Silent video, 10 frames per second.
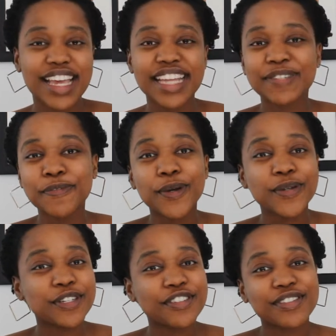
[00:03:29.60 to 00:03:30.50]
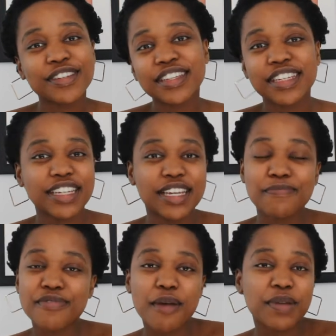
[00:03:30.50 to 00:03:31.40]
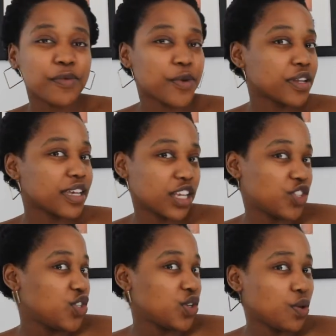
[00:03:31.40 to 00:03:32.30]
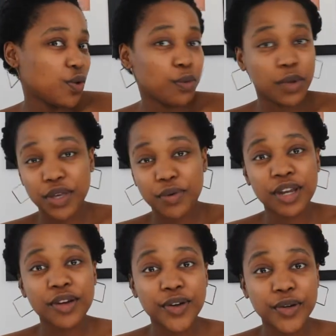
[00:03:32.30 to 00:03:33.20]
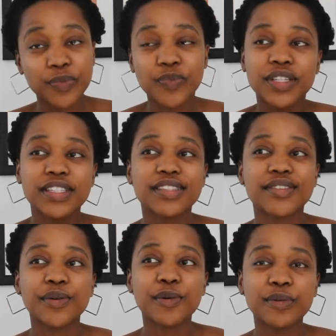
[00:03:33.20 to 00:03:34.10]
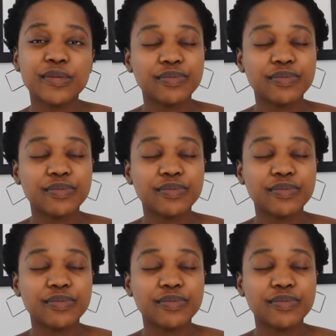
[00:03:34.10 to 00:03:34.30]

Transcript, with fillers: it won't it probably won't get you where you want to go so